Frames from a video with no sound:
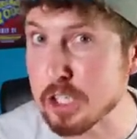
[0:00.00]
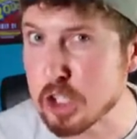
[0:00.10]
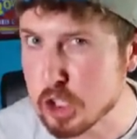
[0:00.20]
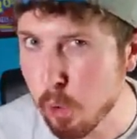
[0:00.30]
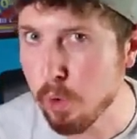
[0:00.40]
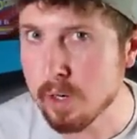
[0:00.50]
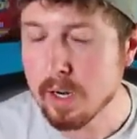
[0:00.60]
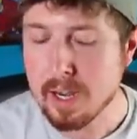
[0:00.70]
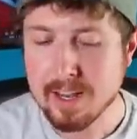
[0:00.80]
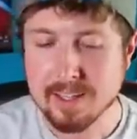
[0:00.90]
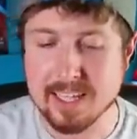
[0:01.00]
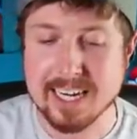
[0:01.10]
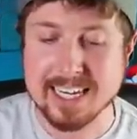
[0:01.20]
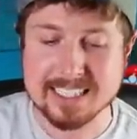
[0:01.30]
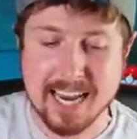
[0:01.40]
the store that
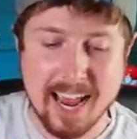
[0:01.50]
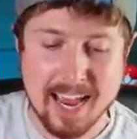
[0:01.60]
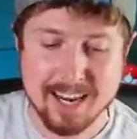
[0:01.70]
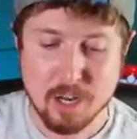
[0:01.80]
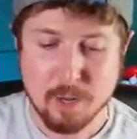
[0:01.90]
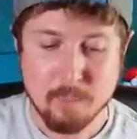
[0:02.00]
it is at,